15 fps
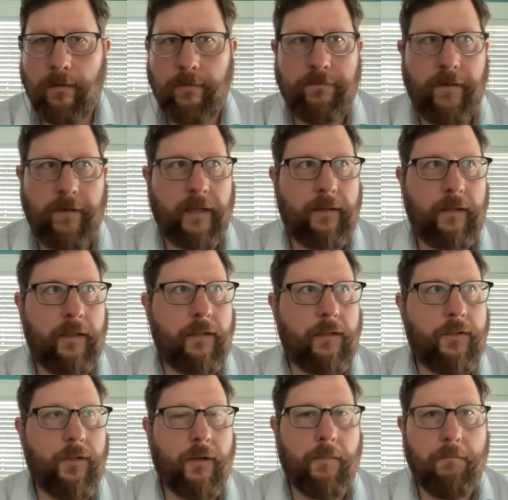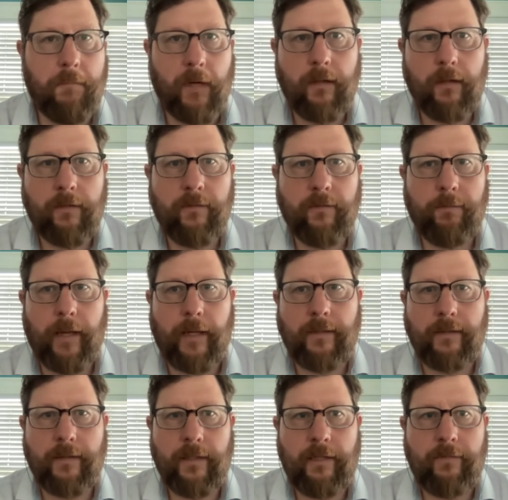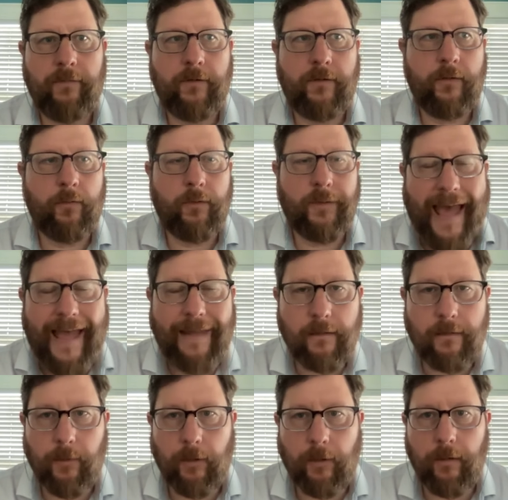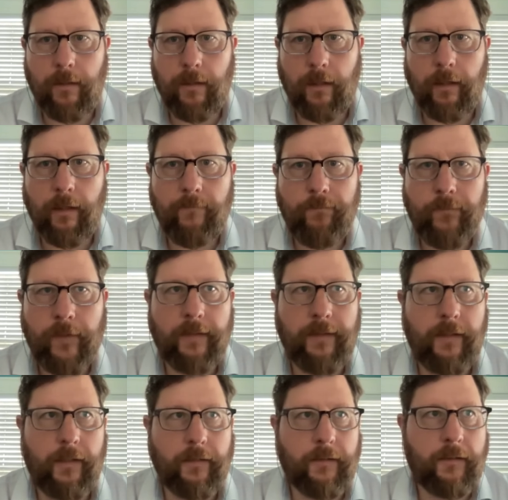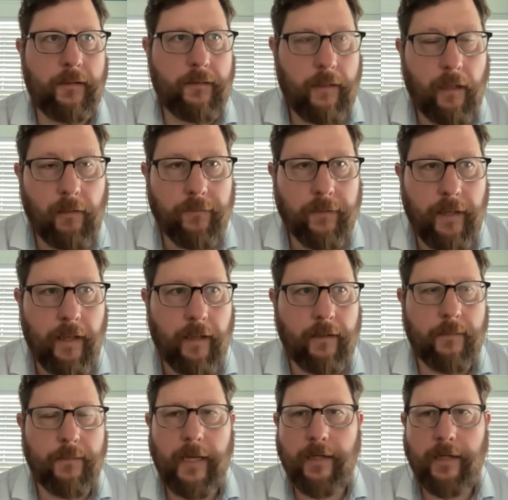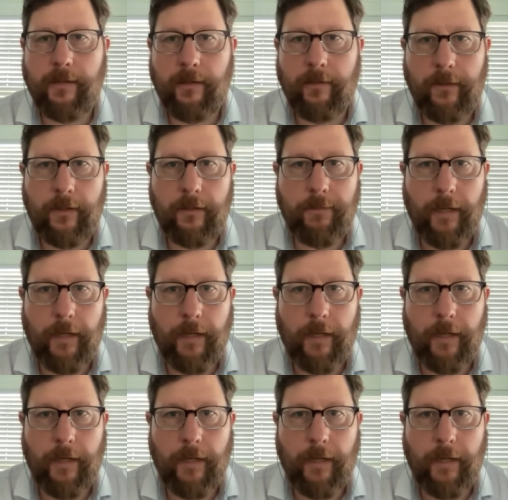The fact that it took months for Biden to even do that small thing, I think, is itself a condemnation of this